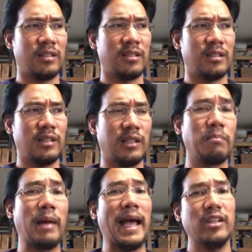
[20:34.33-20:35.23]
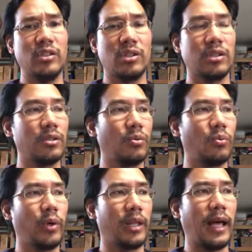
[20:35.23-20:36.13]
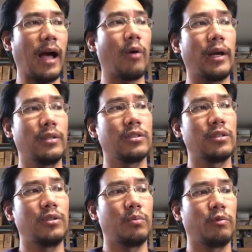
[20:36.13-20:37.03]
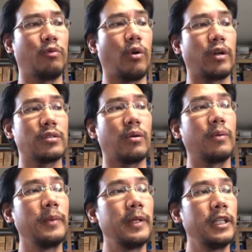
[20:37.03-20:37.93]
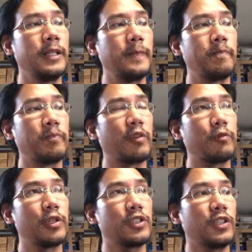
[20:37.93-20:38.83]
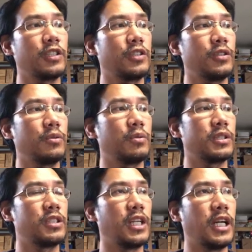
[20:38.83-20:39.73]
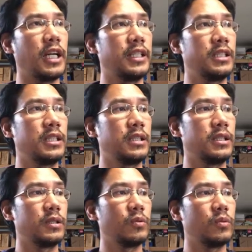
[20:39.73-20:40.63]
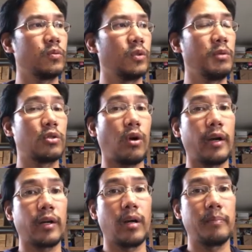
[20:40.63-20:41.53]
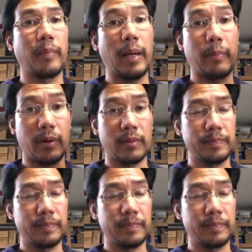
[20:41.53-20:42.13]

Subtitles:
to match with how I used to do it before. So the first issue was done with me drawing on paper